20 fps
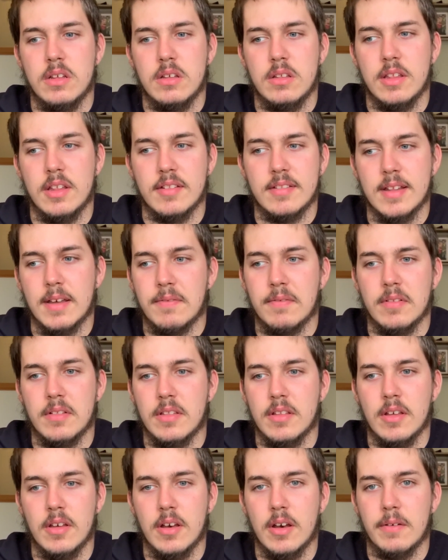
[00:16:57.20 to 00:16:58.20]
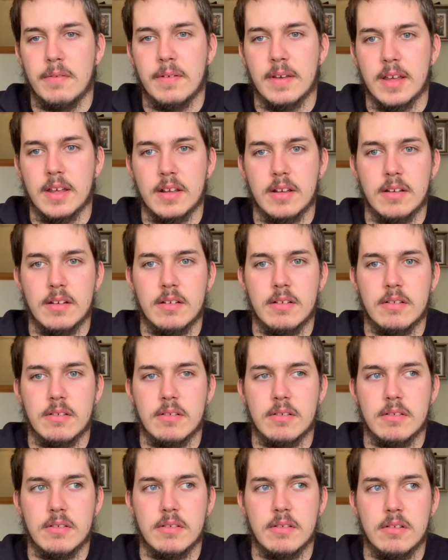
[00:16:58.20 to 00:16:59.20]
There's nothing that I think.
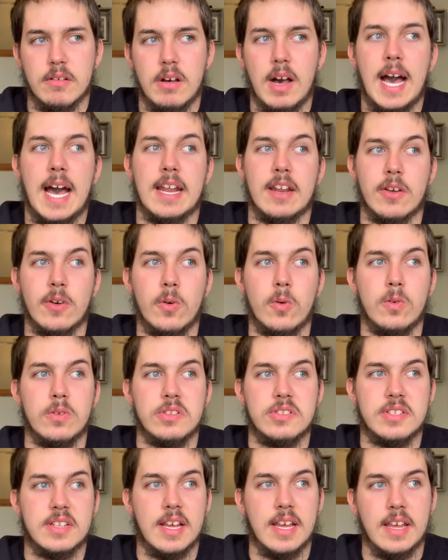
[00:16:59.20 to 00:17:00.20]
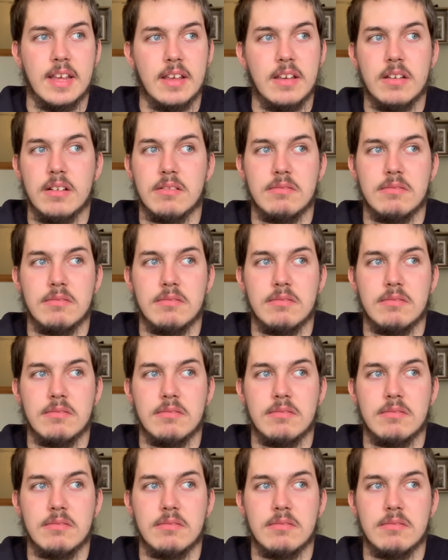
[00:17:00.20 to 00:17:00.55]
I had a corn snake,